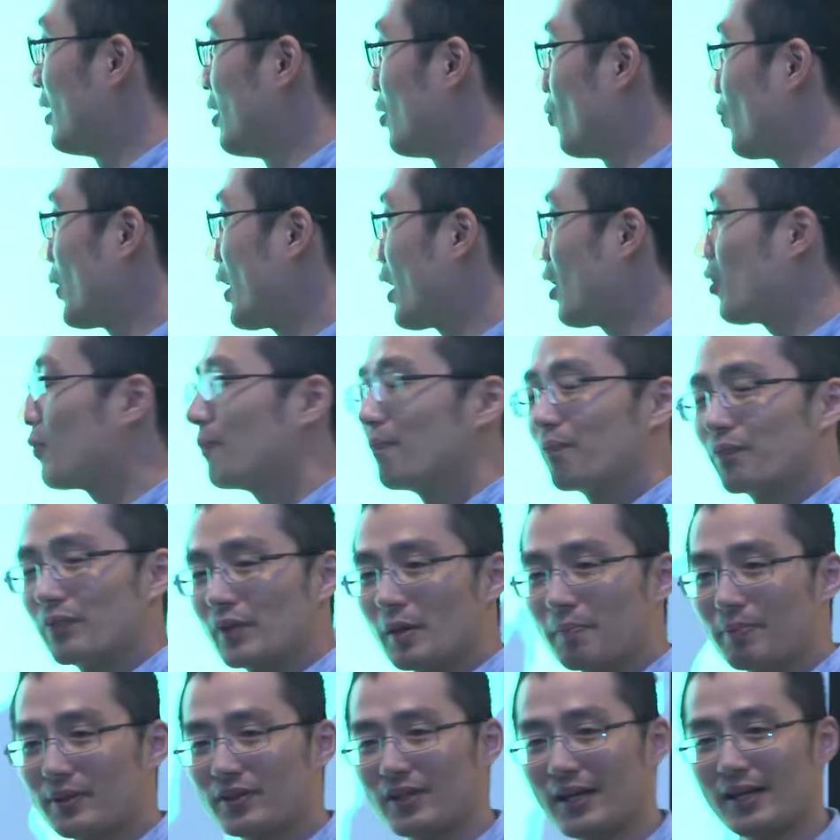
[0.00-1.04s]
well,
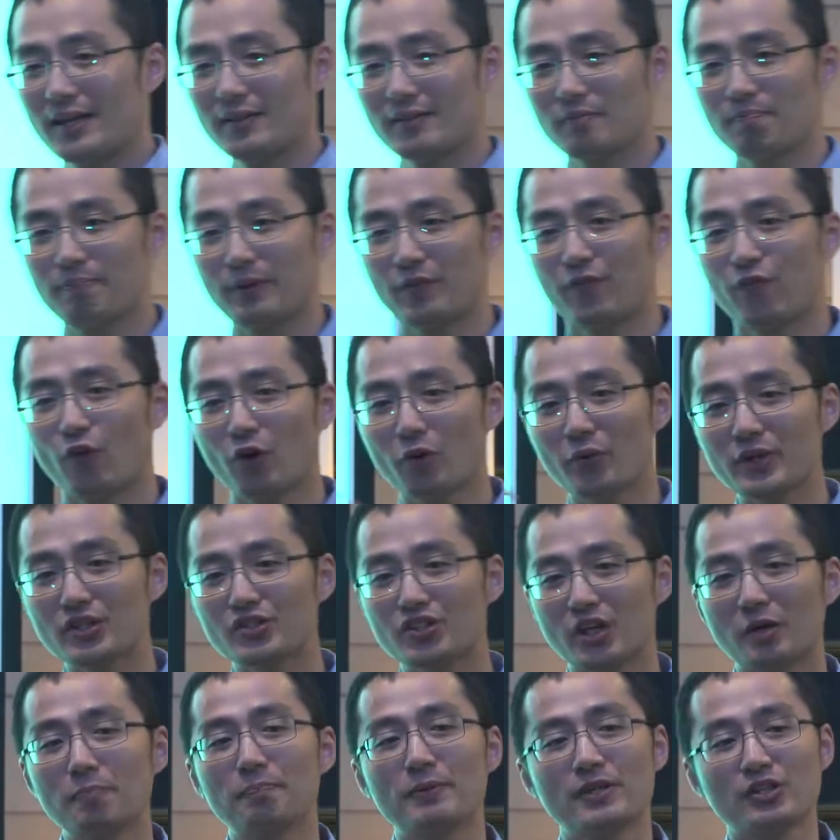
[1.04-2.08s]
but then before we
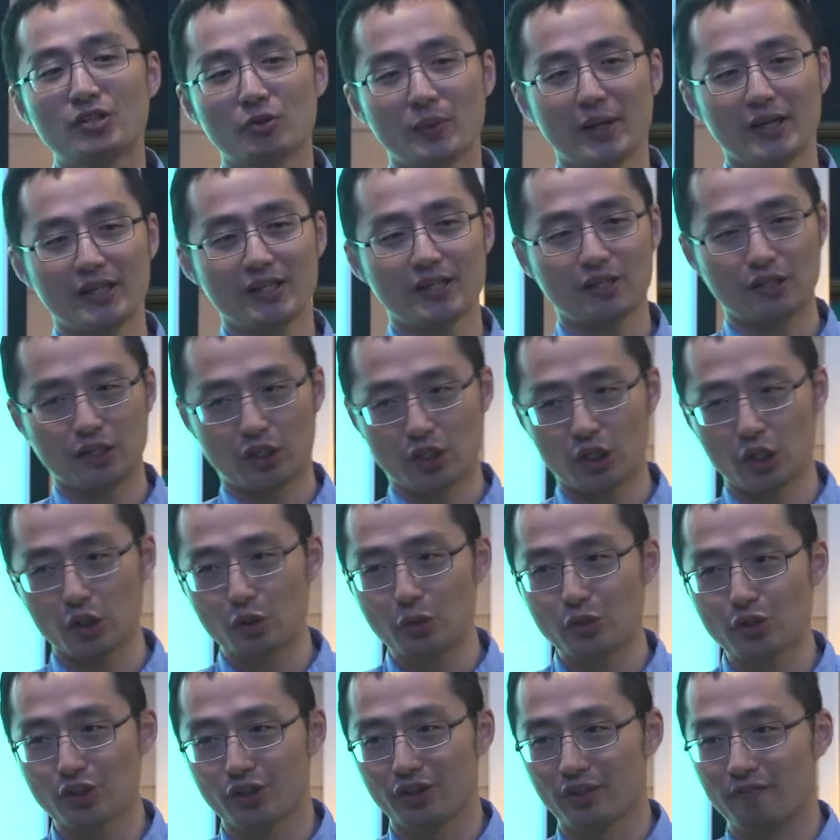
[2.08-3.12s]
jump into any
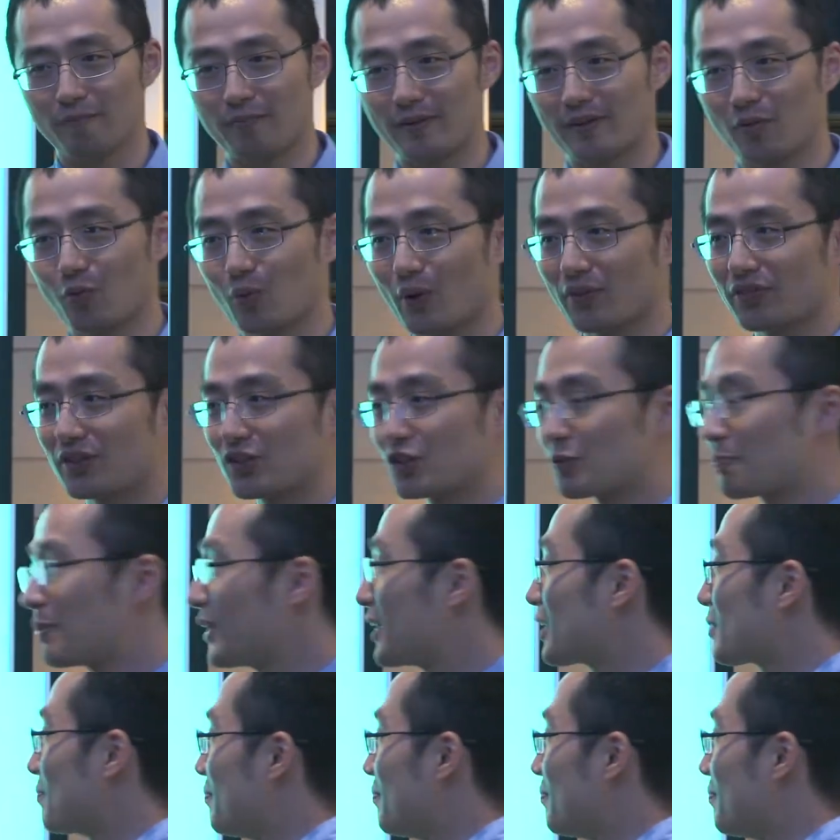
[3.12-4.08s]
conclusion about what this peak